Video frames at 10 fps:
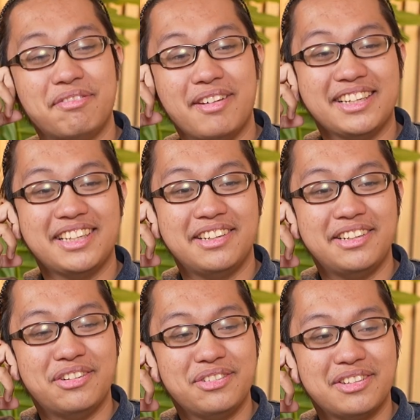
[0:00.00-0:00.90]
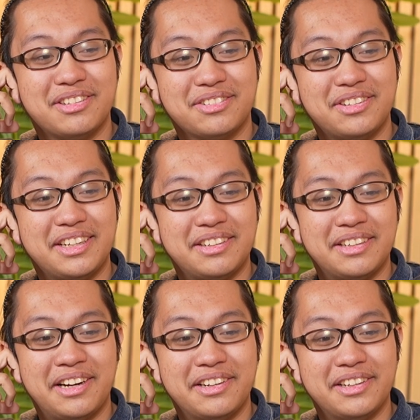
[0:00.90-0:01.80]
fact that narinig ko lang to
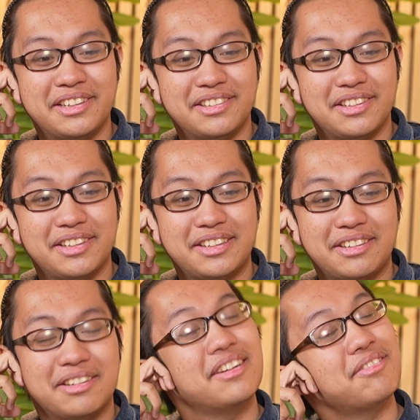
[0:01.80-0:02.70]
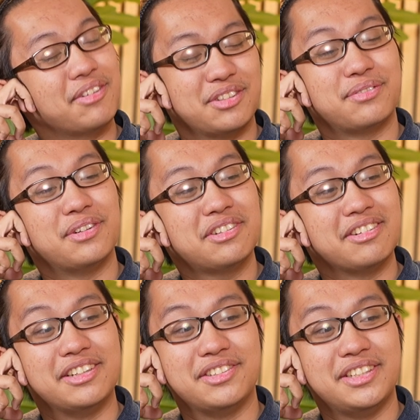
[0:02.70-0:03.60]
narinig is like, first of all,
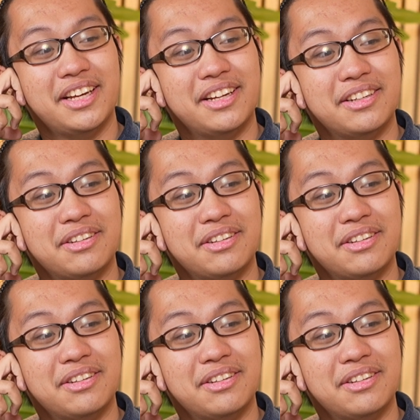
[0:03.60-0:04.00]
crazy, and